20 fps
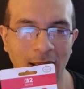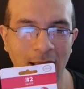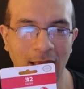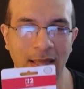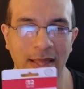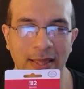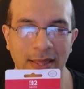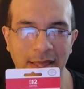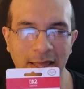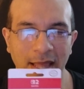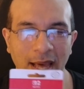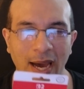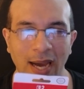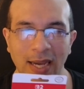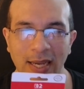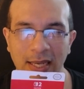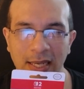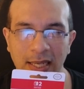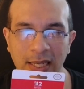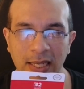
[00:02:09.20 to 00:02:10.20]
that
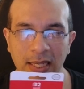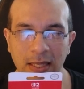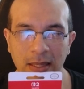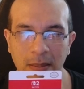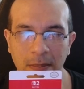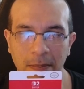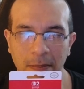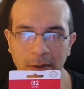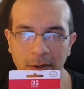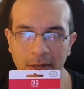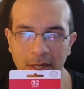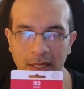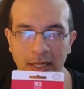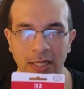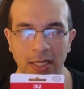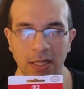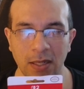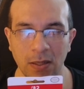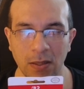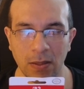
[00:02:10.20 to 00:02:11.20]
is pretty
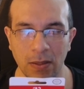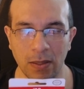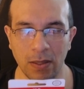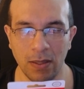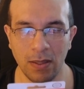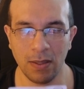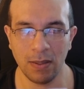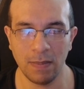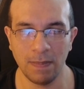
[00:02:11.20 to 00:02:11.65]
cool.